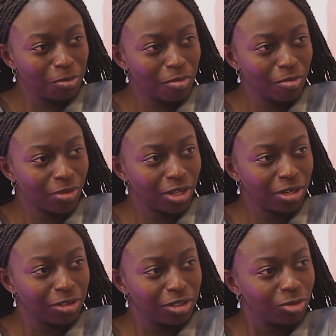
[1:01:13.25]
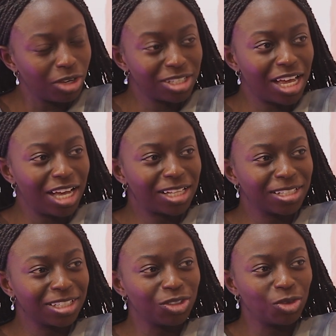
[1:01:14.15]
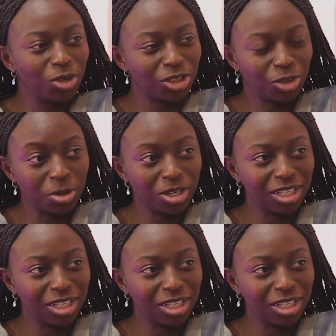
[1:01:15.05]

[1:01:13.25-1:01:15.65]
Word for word: in all the work? Exactly. You want three.